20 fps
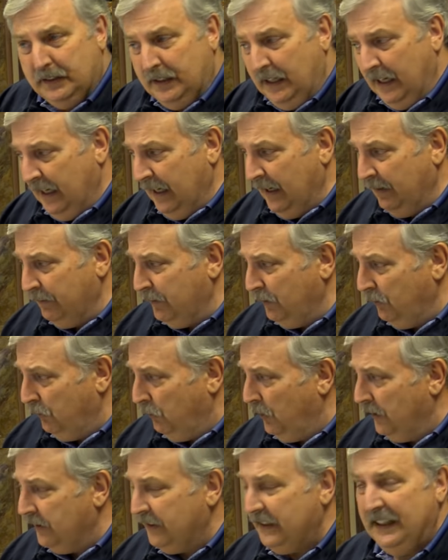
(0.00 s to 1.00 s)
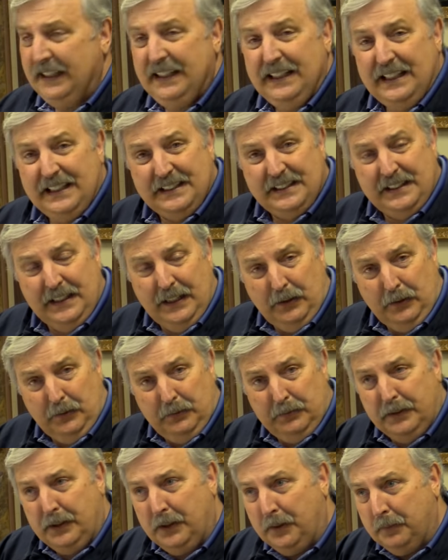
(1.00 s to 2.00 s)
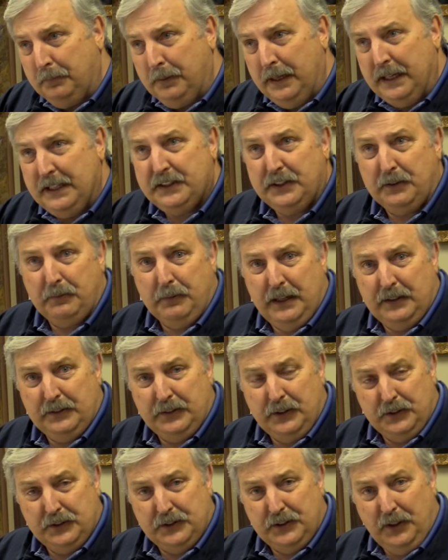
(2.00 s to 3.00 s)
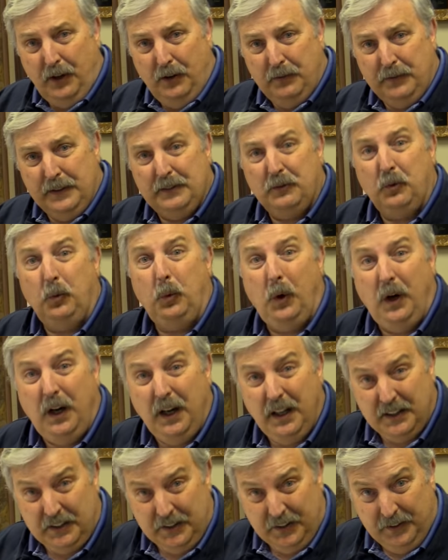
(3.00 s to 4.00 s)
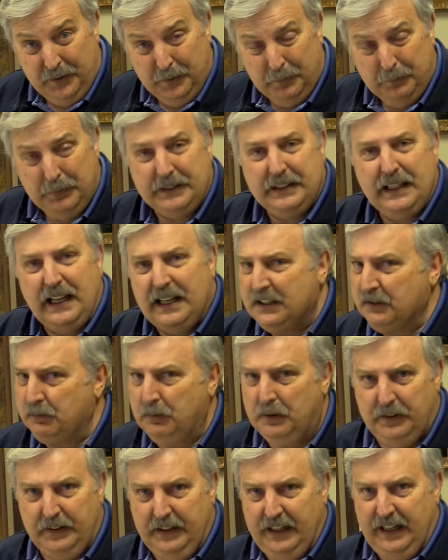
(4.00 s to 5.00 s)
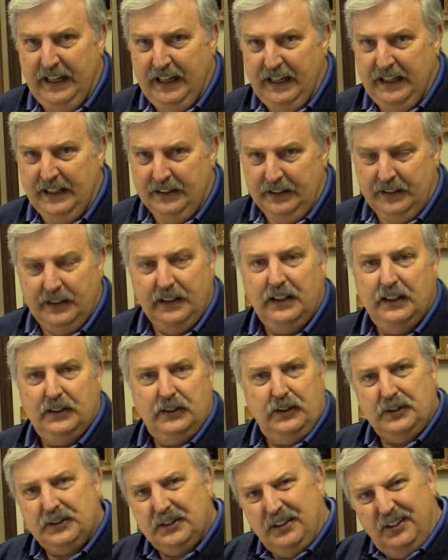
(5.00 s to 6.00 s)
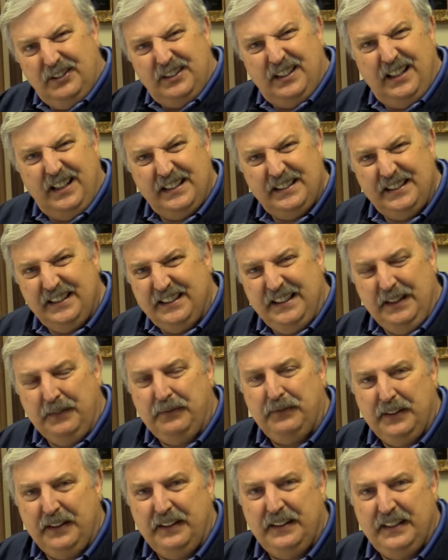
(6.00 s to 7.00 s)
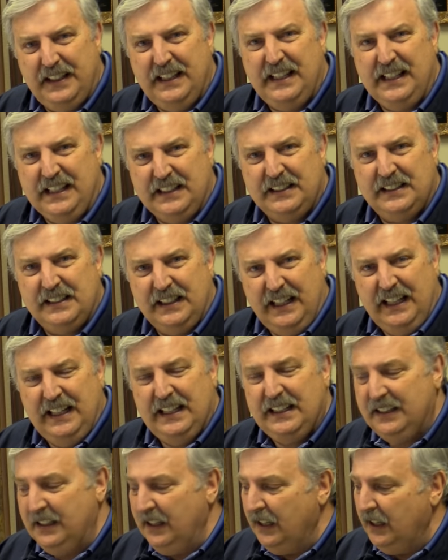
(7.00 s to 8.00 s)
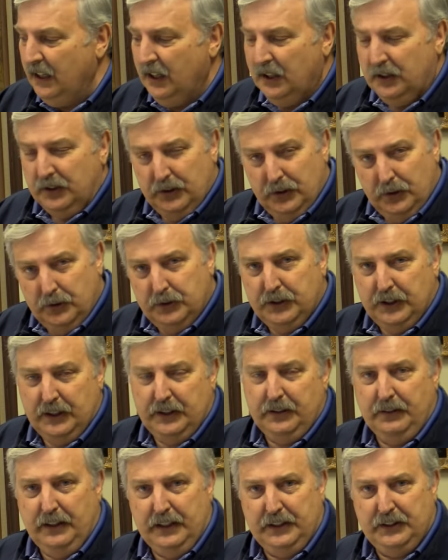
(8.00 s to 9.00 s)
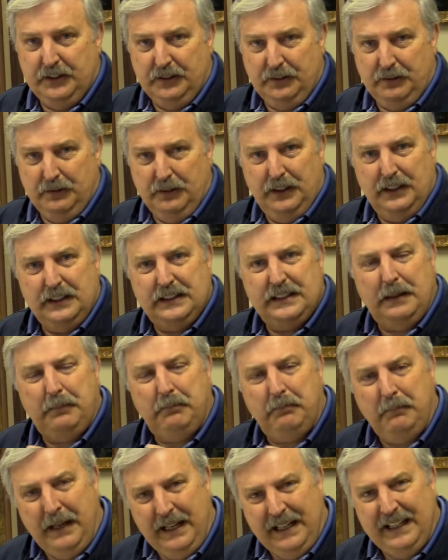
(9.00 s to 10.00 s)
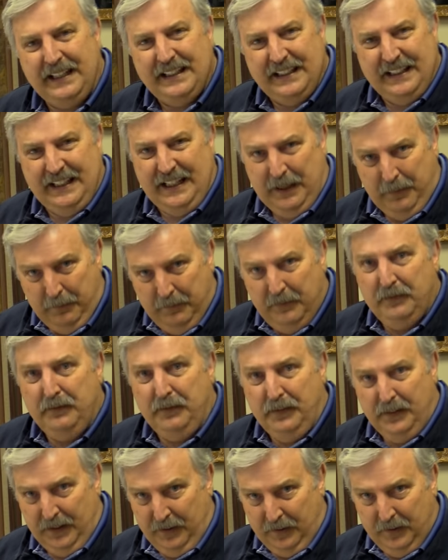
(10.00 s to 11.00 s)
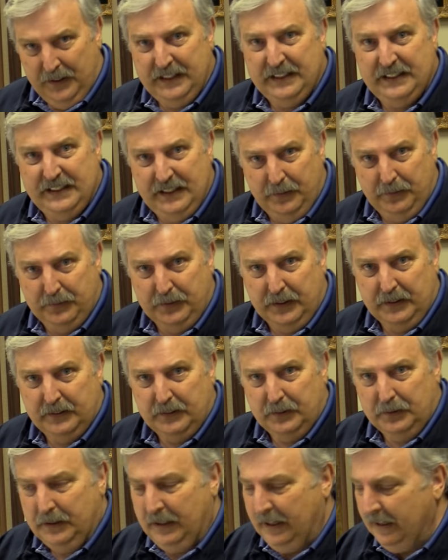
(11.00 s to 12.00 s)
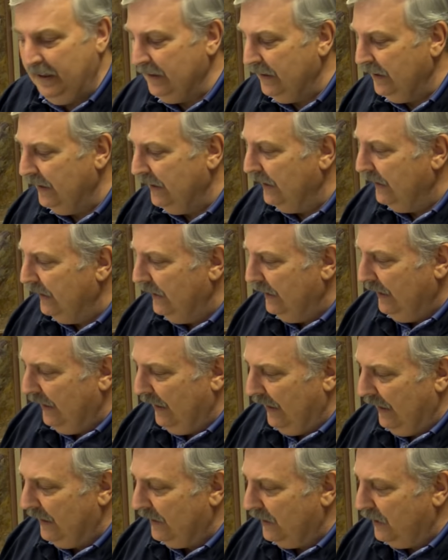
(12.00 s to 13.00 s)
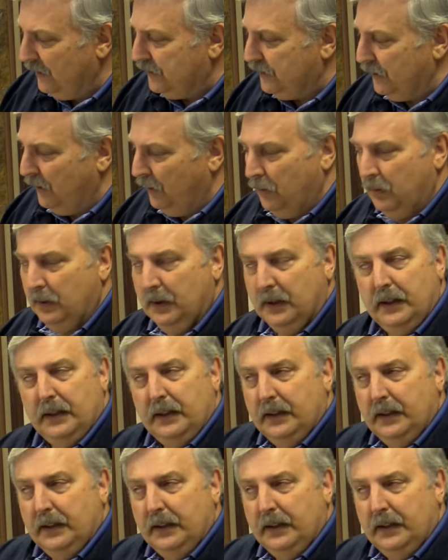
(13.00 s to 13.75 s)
they have the one thing is they're they're based around their solvent water, but that's where they end. There's all kinds of different things in new generation acrylics that make them very different. Okay, and so